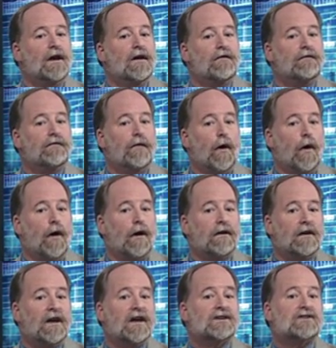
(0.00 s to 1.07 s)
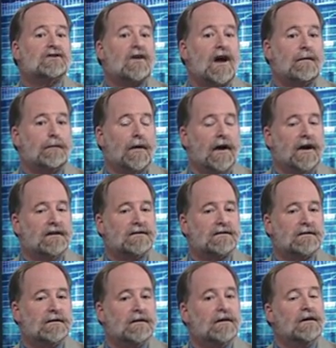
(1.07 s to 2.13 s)
for a strike price
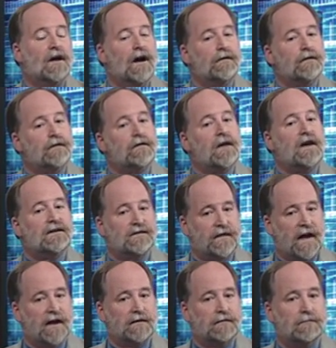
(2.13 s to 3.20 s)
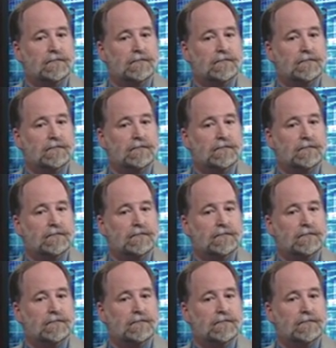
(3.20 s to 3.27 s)
of the face value.